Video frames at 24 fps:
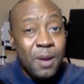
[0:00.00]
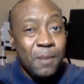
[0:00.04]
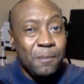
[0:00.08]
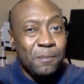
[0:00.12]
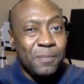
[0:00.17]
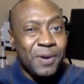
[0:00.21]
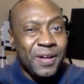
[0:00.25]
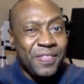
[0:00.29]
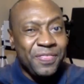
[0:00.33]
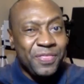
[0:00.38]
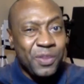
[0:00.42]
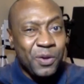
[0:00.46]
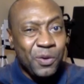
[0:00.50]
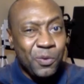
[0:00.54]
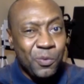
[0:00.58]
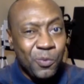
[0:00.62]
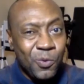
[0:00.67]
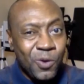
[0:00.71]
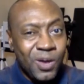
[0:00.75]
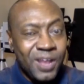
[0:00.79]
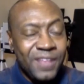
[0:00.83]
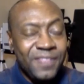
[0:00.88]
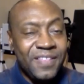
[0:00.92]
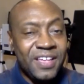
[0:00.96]
But the
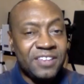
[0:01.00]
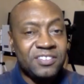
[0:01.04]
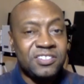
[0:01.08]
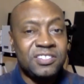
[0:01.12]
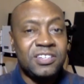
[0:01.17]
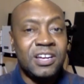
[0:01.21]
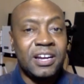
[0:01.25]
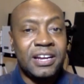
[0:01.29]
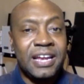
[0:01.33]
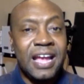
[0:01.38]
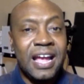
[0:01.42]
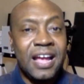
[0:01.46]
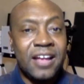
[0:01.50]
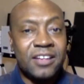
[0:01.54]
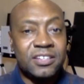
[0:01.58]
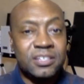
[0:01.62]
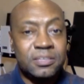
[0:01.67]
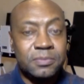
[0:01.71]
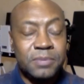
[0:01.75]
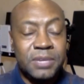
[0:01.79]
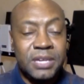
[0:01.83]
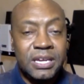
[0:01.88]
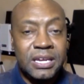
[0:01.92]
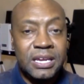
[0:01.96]
one that stuck out to
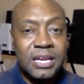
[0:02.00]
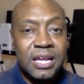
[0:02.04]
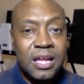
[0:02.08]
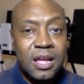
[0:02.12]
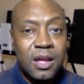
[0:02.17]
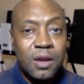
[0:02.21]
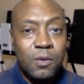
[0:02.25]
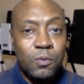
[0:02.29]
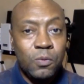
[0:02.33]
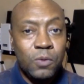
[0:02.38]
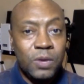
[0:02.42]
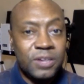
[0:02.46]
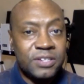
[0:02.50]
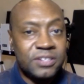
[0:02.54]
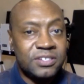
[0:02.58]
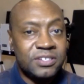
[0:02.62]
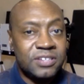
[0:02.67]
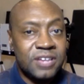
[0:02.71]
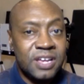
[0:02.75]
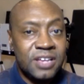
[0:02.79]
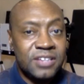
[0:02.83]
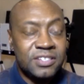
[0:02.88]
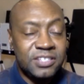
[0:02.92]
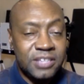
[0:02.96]
me was
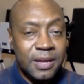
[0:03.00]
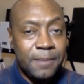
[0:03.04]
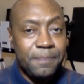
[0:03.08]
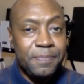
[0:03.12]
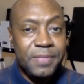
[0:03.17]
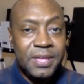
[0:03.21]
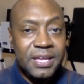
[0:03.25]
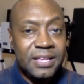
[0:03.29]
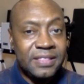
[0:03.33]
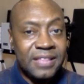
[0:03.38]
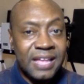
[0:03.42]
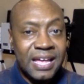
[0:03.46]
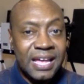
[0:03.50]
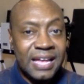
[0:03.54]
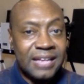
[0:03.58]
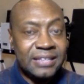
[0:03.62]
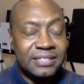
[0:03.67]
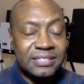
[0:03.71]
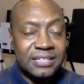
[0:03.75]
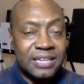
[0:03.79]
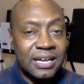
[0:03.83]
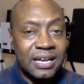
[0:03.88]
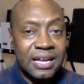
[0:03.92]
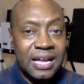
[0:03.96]
something
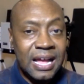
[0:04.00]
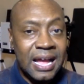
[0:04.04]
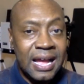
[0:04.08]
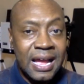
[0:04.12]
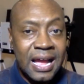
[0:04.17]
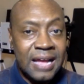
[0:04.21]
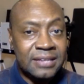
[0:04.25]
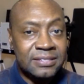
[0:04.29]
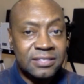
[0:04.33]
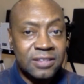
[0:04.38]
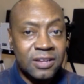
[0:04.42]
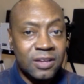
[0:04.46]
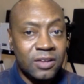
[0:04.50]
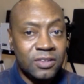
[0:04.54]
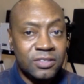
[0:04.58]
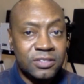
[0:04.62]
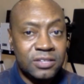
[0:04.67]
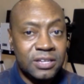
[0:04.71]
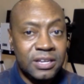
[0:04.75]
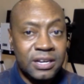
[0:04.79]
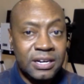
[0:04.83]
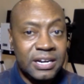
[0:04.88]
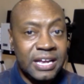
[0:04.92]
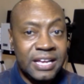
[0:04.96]
that I saw
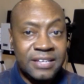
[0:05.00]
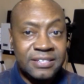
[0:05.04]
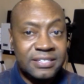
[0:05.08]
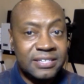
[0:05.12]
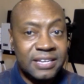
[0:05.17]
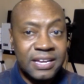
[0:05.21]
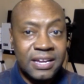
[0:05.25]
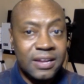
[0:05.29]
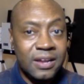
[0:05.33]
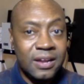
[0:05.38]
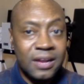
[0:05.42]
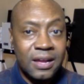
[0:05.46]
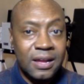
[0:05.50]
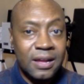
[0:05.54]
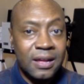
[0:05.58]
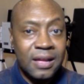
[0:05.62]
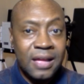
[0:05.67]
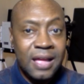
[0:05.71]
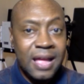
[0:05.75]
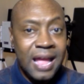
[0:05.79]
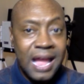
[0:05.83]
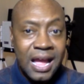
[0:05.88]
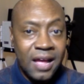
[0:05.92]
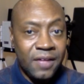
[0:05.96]
in an essay
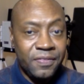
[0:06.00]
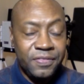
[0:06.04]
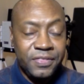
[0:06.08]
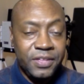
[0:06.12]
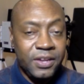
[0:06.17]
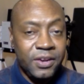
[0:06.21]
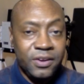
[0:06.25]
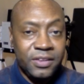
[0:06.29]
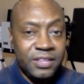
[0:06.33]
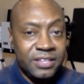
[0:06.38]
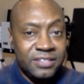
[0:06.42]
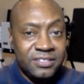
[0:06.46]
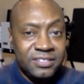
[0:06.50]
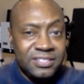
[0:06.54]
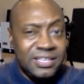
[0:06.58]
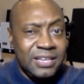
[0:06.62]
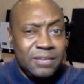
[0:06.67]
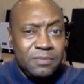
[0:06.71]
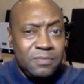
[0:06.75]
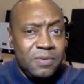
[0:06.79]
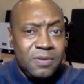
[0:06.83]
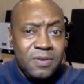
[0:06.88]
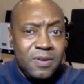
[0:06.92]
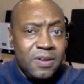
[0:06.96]
out there that
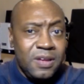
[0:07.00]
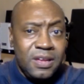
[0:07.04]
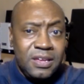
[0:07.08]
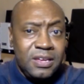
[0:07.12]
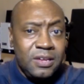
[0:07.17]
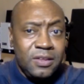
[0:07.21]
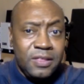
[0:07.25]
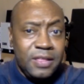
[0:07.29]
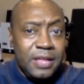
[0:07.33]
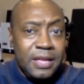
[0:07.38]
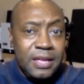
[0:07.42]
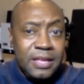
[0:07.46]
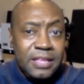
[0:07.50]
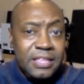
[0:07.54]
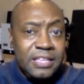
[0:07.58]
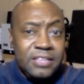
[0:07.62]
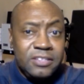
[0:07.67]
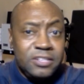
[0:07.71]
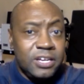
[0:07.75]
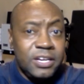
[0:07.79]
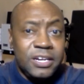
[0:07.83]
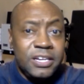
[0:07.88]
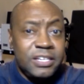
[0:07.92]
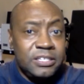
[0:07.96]
said,
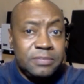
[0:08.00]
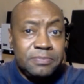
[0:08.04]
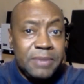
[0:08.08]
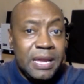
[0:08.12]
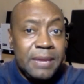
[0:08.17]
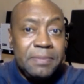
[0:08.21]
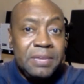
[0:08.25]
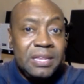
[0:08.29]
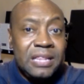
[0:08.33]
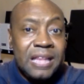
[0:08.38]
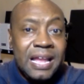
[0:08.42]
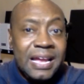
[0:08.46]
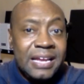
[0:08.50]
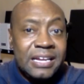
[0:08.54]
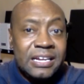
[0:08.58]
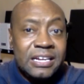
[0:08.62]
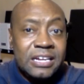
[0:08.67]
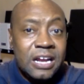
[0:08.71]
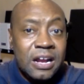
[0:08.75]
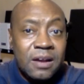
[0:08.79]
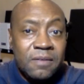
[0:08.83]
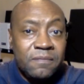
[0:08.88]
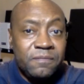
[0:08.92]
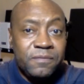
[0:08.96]
these hoodies may be like
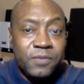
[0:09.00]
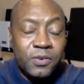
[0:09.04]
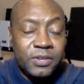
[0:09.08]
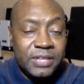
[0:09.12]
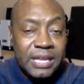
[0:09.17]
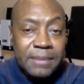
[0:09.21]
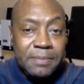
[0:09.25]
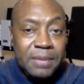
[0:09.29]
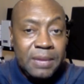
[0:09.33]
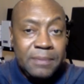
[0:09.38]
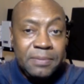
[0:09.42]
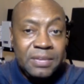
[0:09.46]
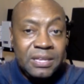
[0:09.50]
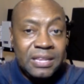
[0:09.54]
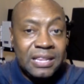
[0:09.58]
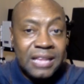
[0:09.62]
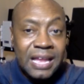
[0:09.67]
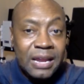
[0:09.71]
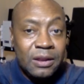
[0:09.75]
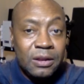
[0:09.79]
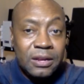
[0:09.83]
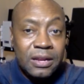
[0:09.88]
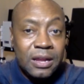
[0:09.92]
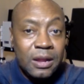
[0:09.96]
comfort. They may be
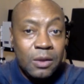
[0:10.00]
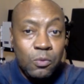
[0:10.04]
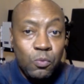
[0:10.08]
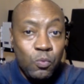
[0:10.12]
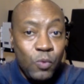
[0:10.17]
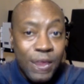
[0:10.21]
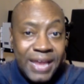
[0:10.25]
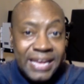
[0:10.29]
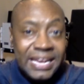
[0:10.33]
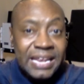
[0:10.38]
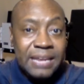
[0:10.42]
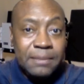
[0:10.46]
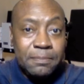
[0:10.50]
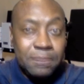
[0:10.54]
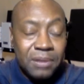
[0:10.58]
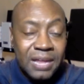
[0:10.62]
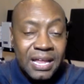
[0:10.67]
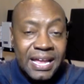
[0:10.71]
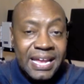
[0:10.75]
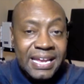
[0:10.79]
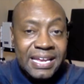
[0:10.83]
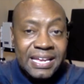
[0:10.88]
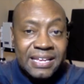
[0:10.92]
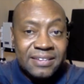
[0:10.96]
like weighted
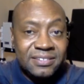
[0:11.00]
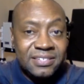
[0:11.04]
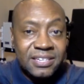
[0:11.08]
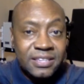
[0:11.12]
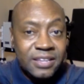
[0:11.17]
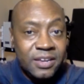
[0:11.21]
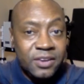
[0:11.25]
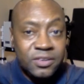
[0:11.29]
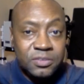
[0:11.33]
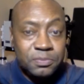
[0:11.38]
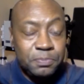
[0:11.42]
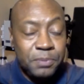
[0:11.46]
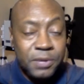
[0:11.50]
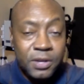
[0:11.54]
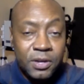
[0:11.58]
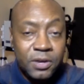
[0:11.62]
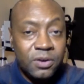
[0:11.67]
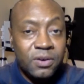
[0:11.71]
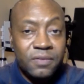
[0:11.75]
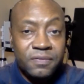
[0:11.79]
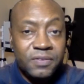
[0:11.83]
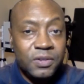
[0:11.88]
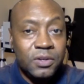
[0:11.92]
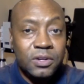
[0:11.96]
blankets. And there's
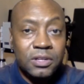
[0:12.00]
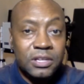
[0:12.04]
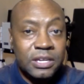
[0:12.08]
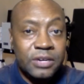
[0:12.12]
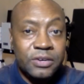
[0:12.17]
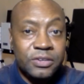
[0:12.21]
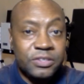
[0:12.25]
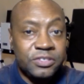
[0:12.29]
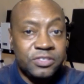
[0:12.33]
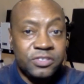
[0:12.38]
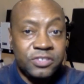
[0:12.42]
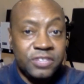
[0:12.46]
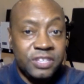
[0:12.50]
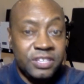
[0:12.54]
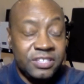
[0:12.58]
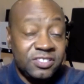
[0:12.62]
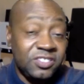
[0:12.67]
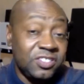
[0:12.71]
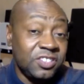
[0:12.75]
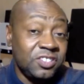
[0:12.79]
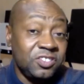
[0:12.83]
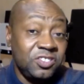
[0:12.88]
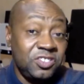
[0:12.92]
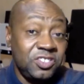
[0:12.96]
peer-reviewed literature that
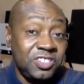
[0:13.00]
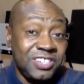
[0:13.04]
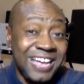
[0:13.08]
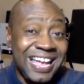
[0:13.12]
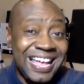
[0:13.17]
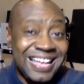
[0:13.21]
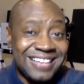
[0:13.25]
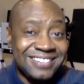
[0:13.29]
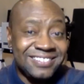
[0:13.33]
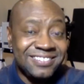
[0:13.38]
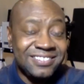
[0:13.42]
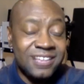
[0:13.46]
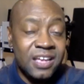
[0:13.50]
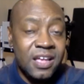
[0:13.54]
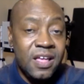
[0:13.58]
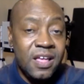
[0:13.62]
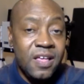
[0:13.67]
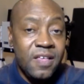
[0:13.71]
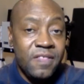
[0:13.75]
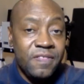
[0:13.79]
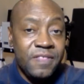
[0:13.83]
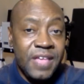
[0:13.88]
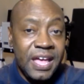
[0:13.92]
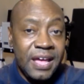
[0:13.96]
suggests
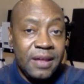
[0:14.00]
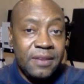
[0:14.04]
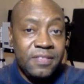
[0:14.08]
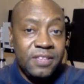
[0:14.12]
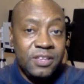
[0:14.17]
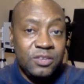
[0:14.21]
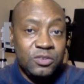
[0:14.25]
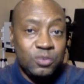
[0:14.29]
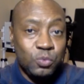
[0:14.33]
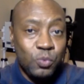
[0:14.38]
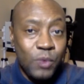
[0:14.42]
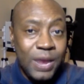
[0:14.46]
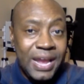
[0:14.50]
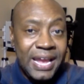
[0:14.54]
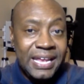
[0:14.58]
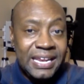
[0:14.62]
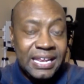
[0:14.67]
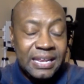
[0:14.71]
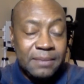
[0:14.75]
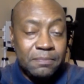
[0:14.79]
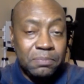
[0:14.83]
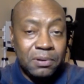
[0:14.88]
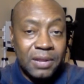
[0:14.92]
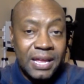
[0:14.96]
that these
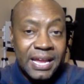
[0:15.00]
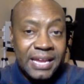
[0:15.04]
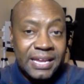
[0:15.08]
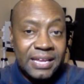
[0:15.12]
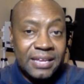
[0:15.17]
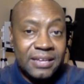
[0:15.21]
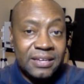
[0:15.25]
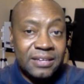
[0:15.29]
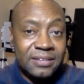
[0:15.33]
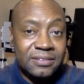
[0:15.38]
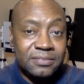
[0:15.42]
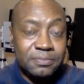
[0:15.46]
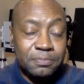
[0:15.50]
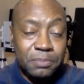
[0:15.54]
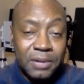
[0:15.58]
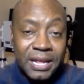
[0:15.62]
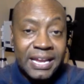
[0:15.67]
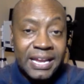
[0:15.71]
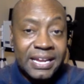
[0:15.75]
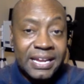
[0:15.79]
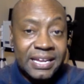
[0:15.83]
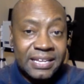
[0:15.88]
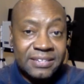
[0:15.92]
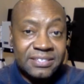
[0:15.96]
weighted
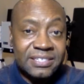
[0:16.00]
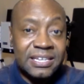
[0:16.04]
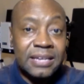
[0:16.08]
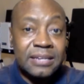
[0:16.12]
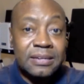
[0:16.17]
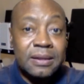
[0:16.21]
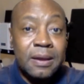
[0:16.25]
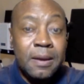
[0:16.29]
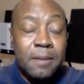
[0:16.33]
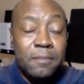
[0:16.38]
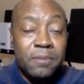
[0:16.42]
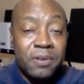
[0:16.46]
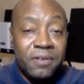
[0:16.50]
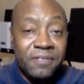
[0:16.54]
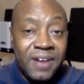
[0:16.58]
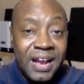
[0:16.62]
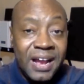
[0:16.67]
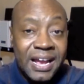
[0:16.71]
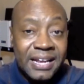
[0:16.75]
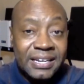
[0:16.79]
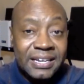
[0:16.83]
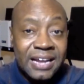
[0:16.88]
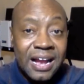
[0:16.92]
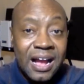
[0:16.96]
blankets can
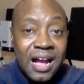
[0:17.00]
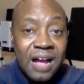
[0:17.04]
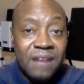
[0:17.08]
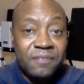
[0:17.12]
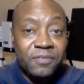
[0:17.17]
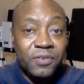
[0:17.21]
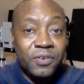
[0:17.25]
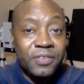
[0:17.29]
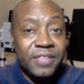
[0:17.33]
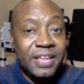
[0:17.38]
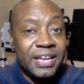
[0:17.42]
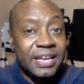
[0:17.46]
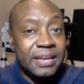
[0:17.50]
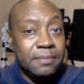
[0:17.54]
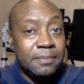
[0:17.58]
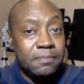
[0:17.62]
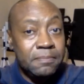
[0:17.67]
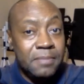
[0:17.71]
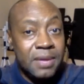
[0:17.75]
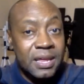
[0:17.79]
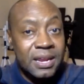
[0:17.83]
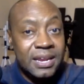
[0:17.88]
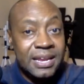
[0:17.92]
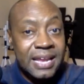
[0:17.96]
provide comfort. They can
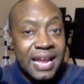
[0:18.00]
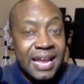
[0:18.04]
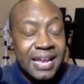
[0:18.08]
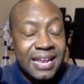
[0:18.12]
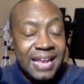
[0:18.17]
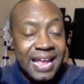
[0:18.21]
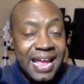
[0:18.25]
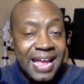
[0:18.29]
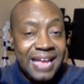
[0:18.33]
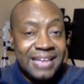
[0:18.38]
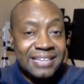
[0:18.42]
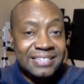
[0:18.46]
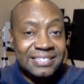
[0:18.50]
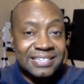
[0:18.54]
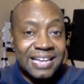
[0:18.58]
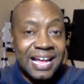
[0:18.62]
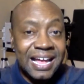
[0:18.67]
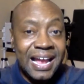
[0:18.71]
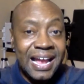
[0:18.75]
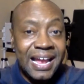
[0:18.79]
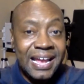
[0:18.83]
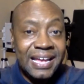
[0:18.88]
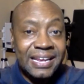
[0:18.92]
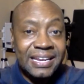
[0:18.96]
mitigate
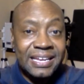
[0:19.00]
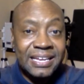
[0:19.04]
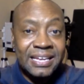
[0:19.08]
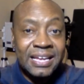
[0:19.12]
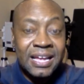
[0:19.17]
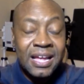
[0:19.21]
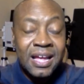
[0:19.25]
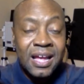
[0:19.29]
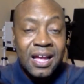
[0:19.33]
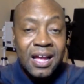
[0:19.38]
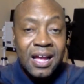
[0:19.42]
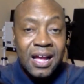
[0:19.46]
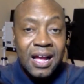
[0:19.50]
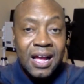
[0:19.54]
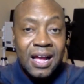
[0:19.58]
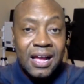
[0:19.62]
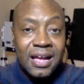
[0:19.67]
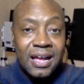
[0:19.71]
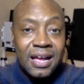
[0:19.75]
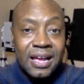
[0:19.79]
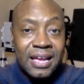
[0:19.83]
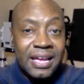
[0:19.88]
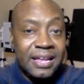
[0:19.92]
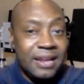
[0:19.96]
anxiety
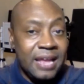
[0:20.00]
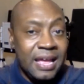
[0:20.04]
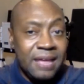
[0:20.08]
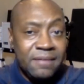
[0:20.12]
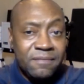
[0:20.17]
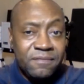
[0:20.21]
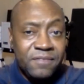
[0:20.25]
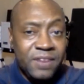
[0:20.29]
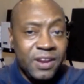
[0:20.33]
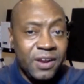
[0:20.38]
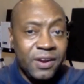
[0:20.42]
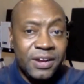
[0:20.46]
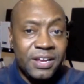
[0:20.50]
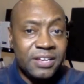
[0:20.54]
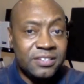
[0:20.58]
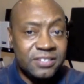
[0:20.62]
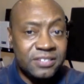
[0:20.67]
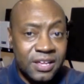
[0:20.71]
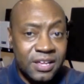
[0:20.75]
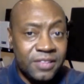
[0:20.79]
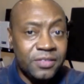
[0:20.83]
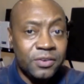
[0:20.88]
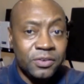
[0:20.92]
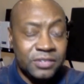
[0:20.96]
and various
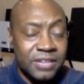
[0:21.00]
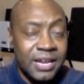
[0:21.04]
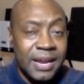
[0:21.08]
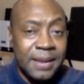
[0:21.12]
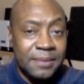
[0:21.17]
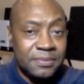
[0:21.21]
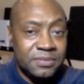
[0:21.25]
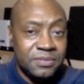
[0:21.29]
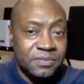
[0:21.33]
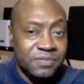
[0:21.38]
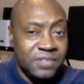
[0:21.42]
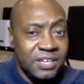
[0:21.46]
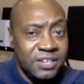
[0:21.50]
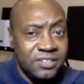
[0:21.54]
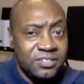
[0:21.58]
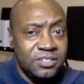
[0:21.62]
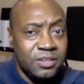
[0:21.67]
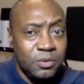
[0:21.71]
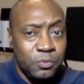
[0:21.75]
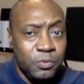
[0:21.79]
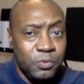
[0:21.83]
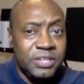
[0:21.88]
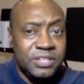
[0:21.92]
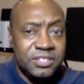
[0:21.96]
other types of things
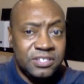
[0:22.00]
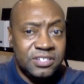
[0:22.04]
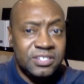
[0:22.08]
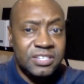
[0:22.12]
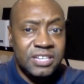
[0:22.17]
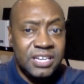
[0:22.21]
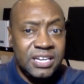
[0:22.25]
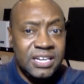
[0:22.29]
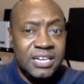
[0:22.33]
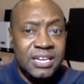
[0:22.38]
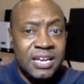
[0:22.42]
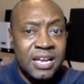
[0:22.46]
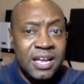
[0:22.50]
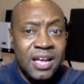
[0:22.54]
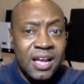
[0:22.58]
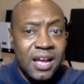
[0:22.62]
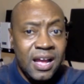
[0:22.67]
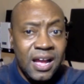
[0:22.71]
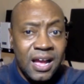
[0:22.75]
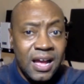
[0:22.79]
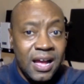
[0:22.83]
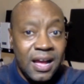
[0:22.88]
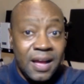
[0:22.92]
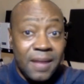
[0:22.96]
that we see
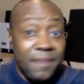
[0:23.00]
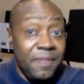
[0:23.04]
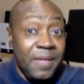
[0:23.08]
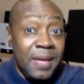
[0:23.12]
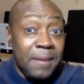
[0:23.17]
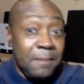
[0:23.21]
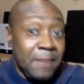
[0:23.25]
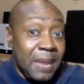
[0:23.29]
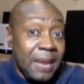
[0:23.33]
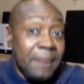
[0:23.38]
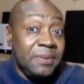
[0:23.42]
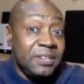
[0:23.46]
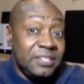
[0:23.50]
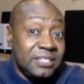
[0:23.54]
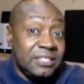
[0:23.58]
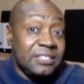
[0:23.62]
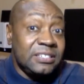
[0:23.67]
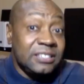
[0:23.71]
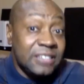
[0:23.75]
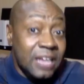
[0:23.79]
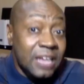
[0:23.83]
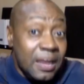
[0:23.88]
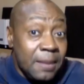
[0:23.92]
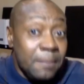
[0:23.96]
that maybe
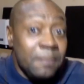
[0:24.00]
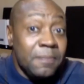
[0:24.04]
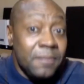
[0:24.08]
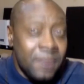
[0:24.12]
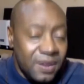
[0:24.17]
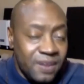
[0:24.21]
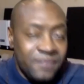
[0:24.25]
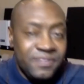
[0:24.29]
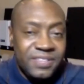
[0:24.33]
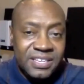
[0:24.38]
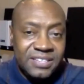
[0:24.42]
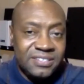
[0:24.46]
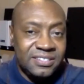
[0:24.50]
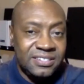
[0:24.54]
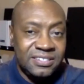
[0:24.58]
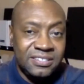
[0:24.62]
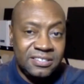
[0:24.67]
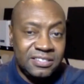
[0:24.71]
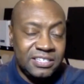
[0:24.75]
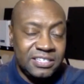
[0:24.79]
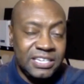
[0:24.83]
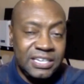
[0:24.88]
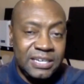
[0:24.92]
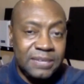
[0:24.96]
some of these
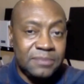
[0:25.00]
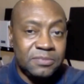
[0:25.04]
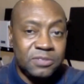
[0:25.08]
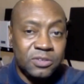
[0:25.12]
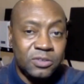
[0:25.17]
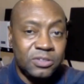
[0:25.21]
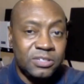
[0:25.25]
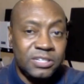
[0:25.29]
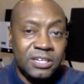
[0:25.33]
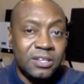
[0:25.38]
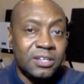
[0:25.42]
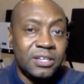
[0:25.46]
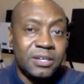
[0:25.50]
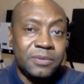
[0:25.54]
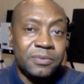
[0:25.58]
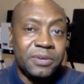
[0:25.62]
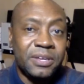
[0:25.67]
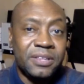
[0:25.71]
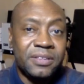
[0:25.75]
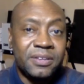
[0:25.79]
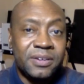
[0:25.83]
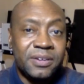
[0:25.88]
teens are dealing with.